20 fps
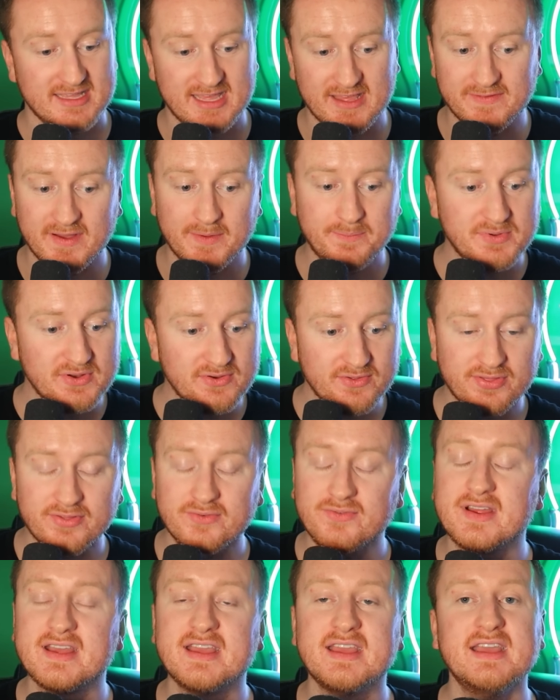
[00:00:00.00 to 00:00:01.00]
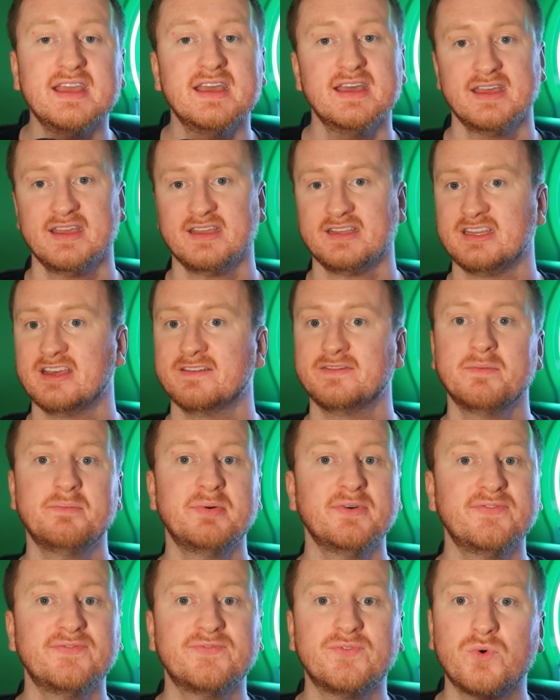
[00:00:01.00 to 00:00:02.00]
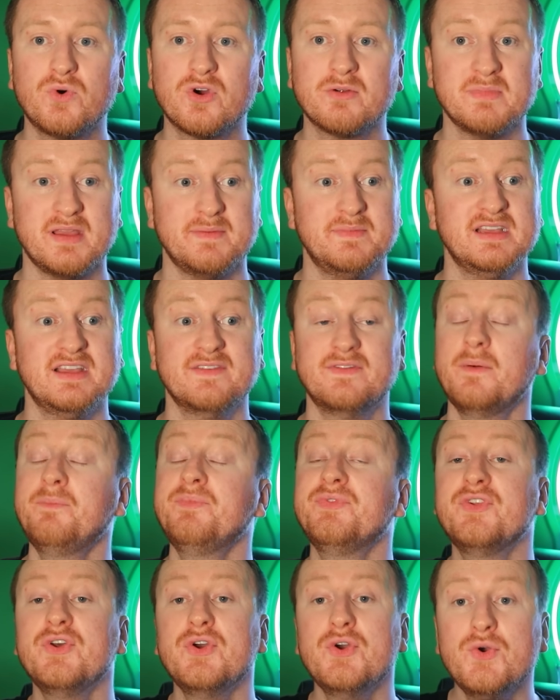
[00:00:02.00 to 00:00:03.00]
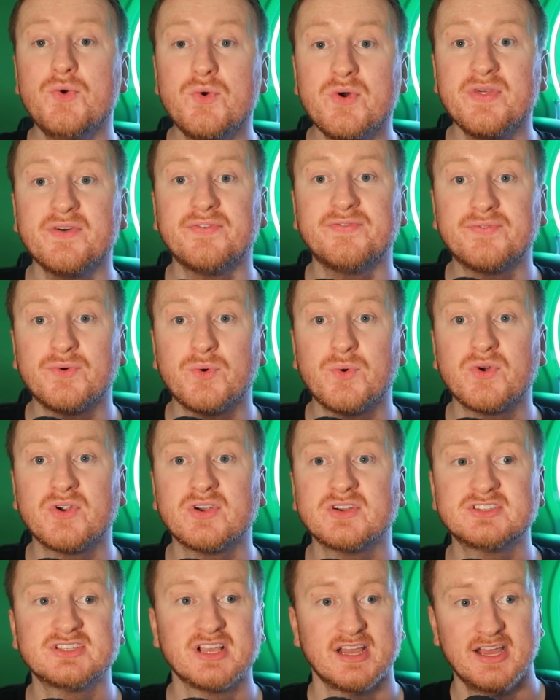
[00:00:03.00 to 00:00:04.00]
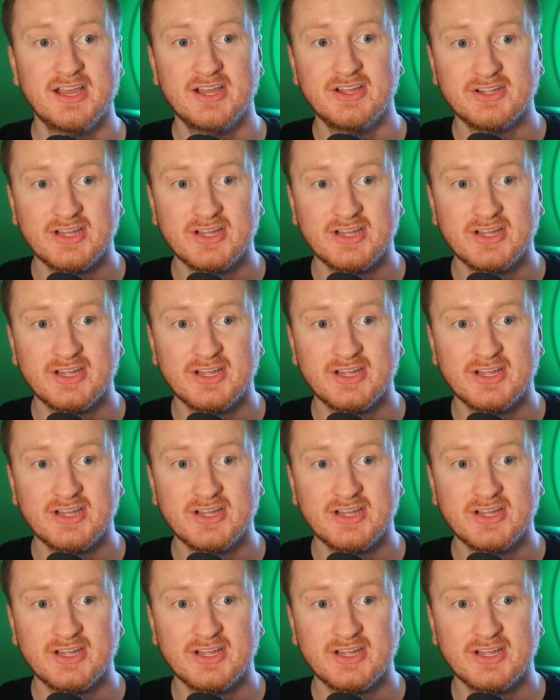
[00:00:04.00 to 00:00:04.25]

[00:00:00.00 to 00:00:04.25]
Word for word: give up your three, give up a four, maybe give up two of the fours,